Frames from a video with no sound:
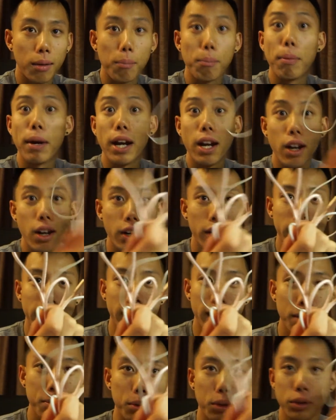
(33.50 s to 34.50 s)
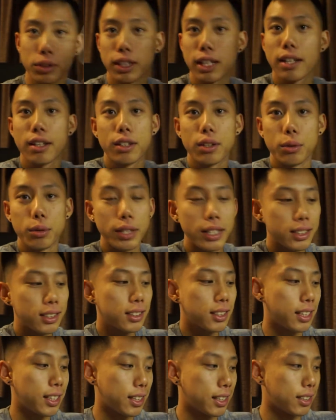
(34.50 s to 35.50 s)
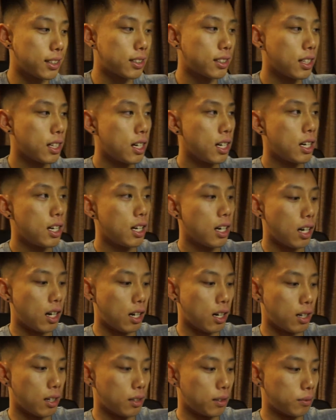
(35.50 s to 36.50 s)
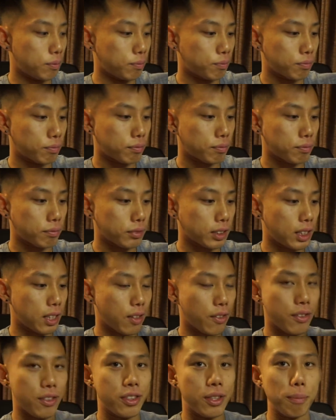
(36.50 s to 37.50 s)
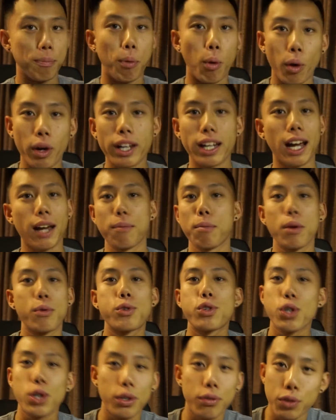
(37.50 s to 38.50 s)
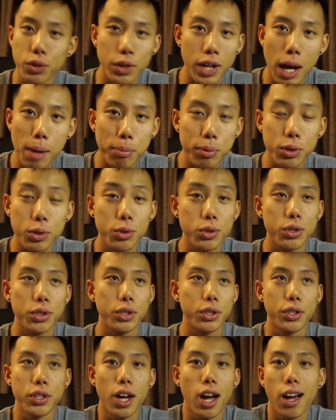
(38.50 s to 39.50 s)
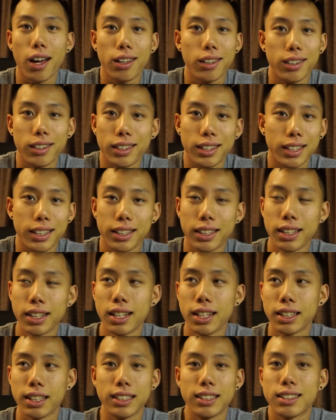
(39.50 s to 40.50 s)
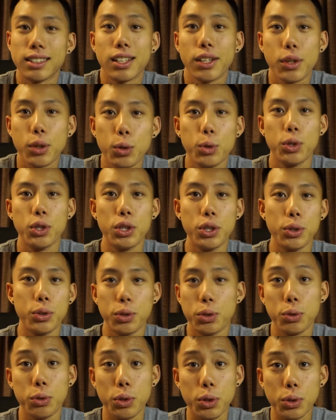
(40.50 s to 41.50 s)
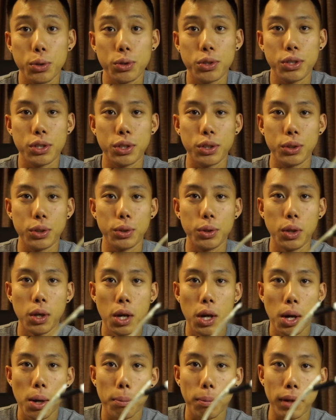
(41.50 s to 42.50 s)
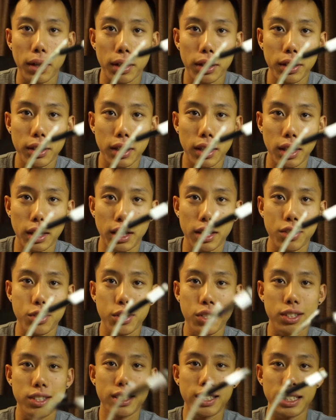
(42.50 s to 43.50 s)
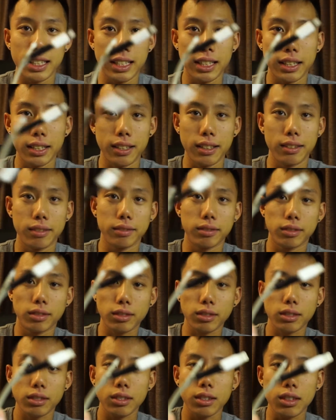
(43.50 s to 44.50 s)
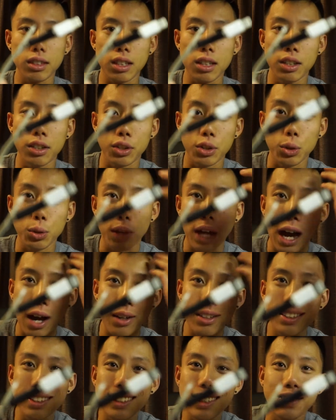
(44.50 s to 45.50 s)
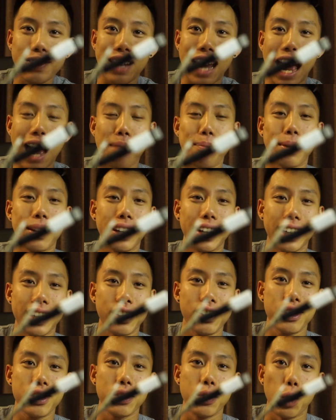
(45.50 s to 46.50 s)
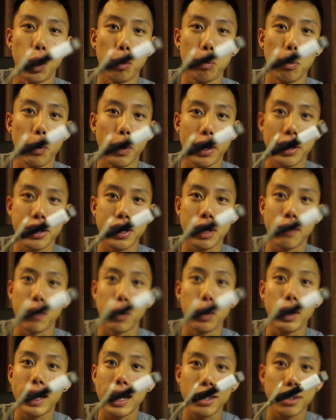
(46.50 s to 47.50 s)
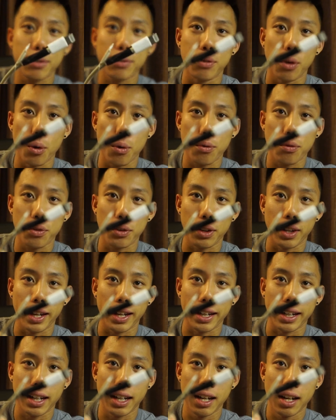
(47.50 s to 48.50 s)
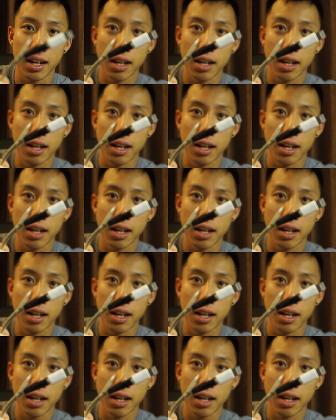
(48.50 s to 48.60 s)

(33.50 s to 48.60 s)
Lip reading: bare cables, and the reason is, um, the point. I'm sure if you're an Apple user, you're not like this isn't new to you, new news to you. But as you can see, dude, how does this even happen? Like it's just normal wear and tear. I've only had the phone for like